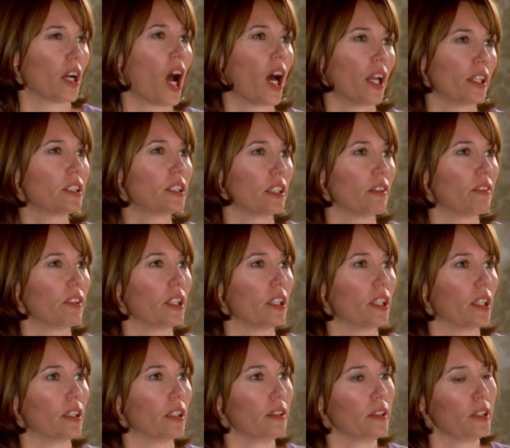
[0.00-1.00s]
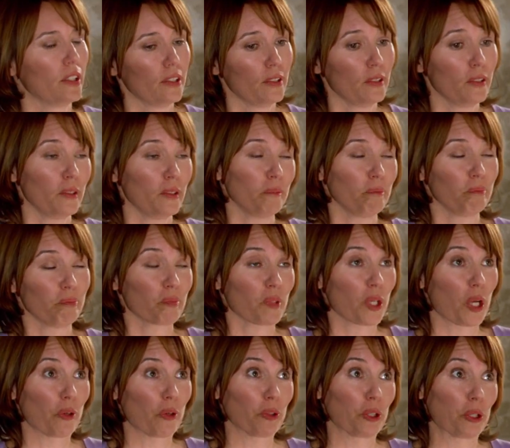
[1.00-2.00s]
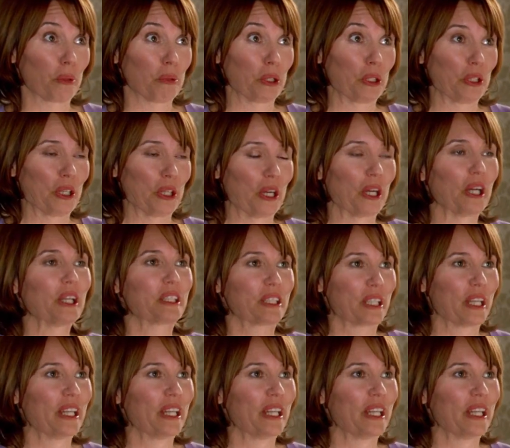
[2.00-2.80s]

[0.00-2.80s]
on TV and I really mean that.